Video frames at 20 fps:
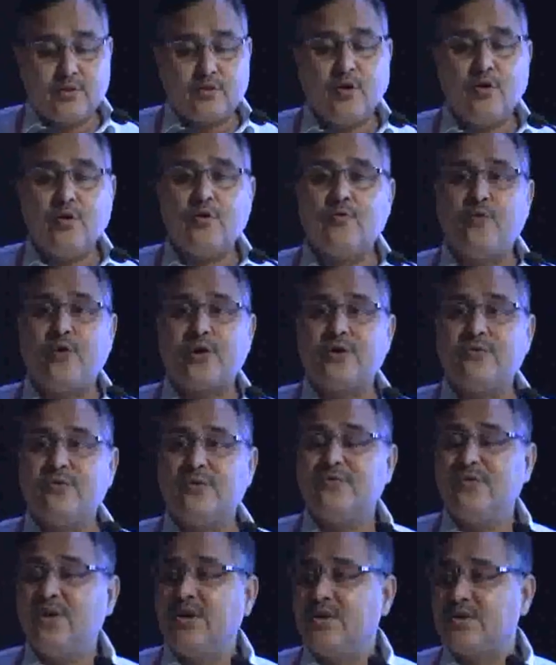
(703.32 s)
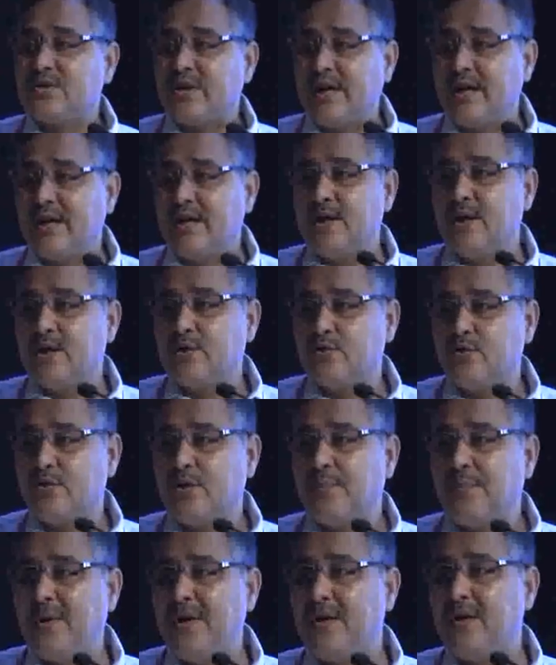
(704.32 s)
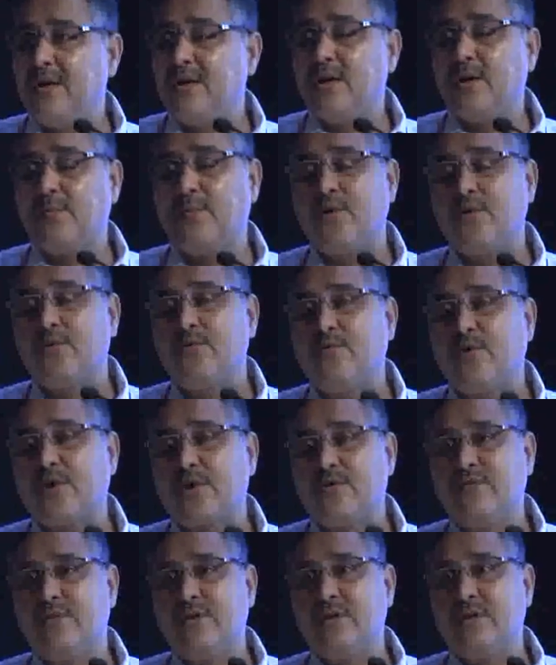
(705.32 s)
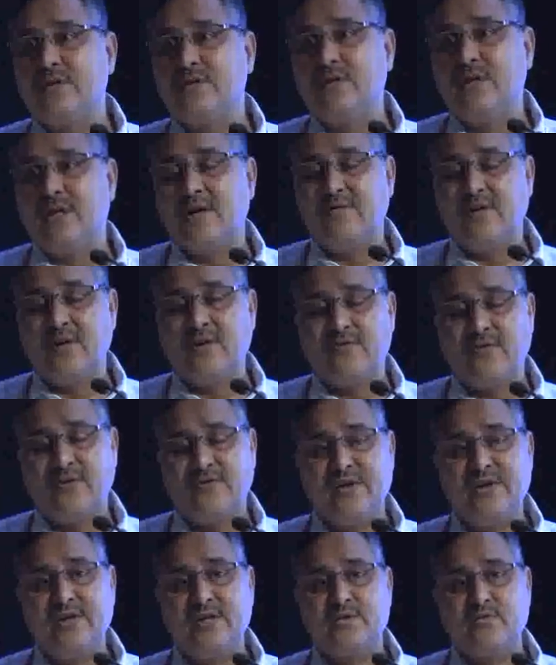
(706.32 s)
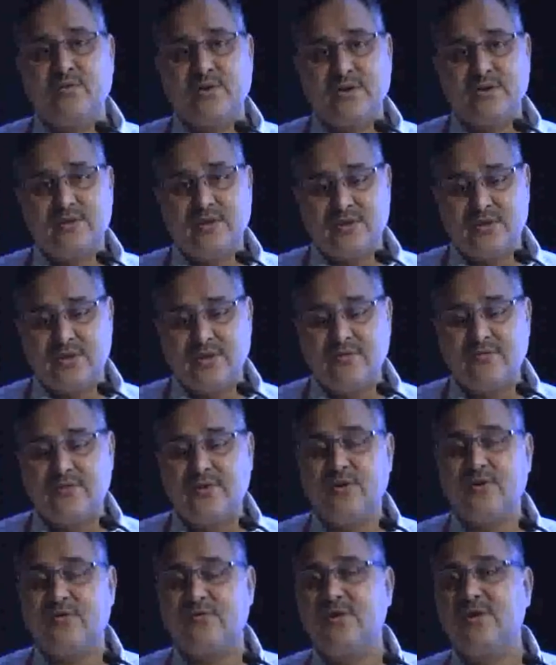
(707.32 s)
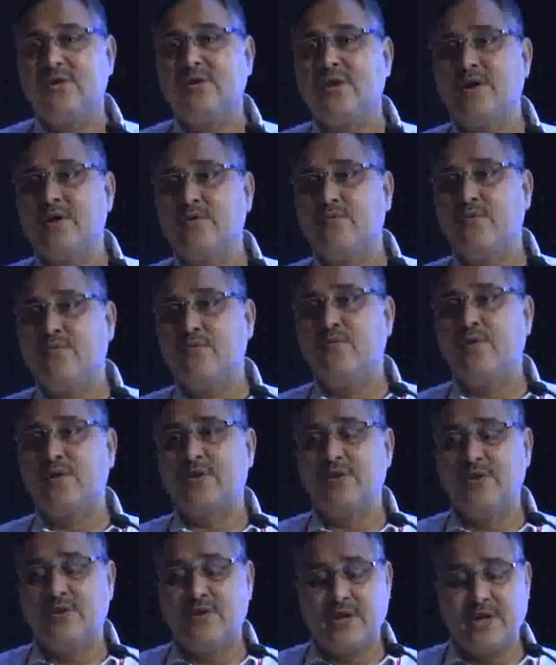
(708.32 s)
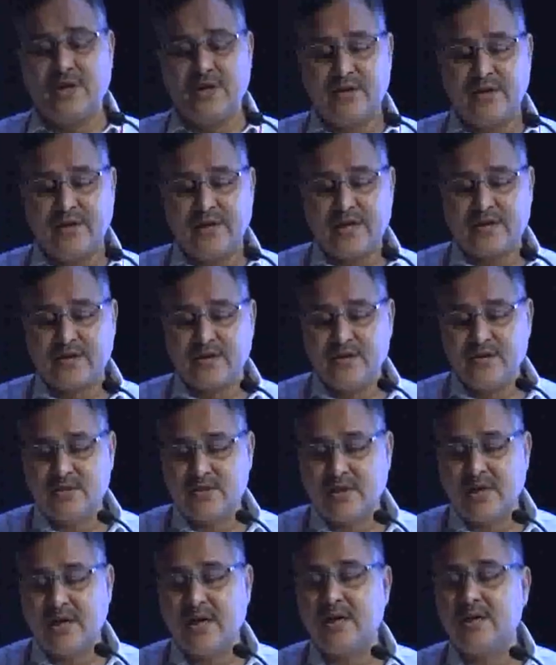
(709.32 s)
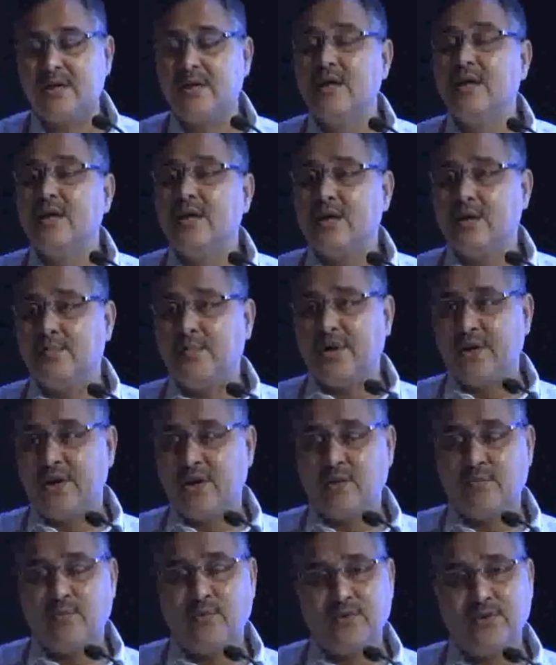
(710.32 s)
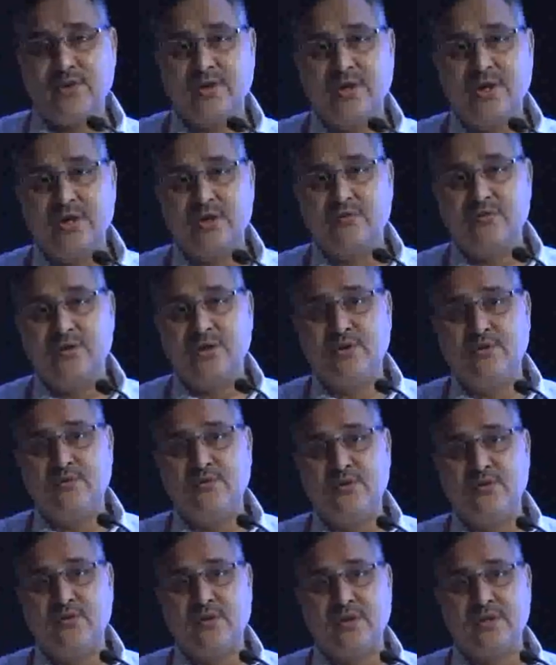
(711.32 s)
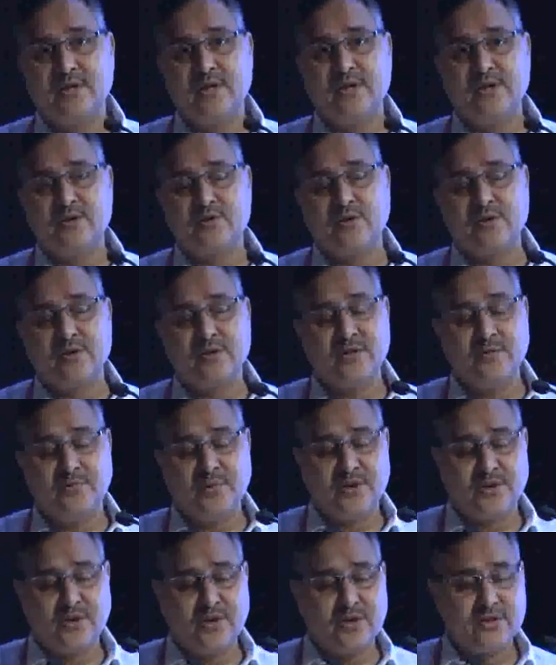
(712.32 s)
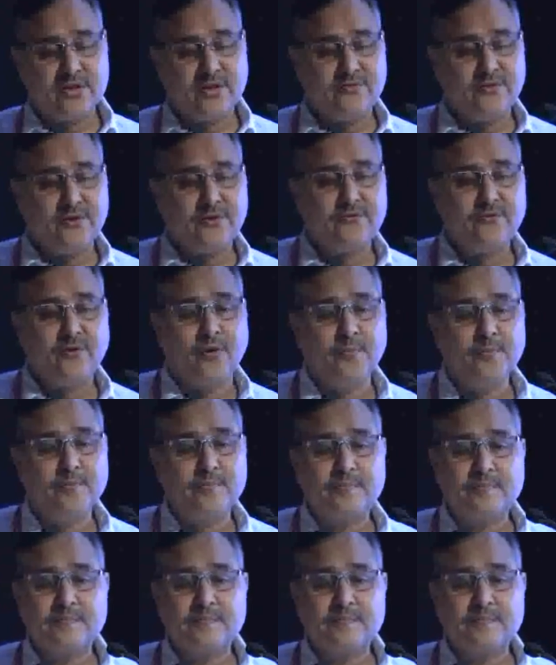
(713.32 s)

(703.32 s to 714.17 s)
So whatever we decide, it should depend upon whatever is the level of evidence, what is the safety of the drug, what the drug interactions are, depending upon the age of the individual, other disorders the patient is suffering from.